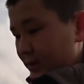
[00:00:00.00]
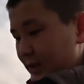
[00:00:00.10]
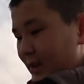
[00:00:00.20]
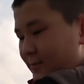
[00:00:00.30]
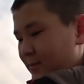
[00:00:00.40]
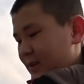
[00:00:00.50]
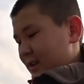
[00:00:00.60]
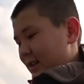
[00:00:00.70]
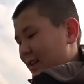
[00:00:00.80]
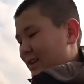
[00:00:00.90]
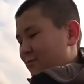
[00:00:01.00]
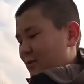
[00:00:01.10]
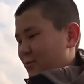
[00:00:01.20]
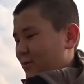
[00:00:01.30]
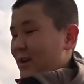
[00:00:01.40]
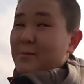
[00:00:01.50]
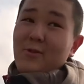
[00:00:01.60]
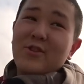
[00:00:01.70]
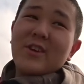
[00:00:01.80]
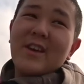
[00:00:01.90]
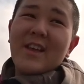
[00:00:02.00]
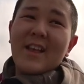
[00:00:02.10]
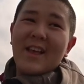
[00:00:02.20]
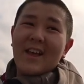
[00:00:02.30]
now a lot of subscribers. Oh, thank you,